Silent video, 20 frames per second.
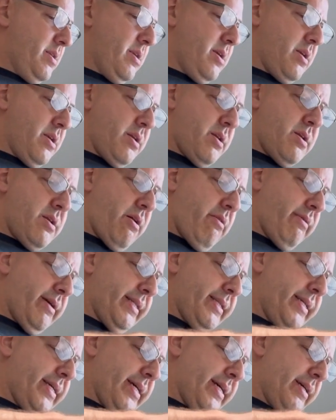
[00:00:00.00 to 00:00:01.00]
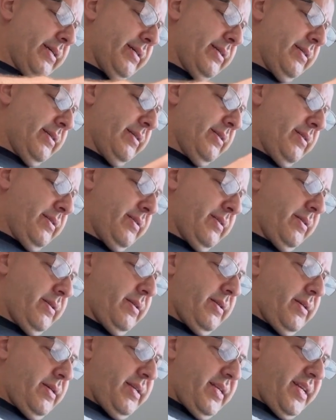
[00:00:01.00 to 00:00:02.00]
No idea.
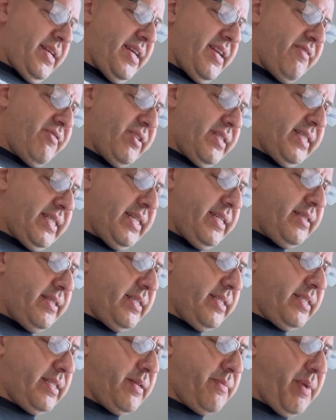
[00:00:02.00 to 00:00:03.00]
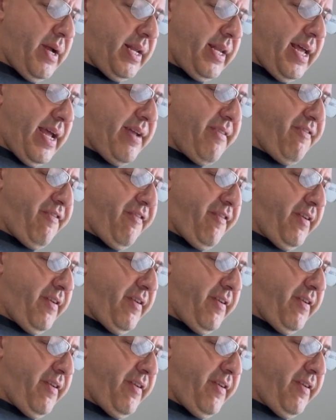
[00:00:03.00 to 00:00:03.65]
Never seen this in my life,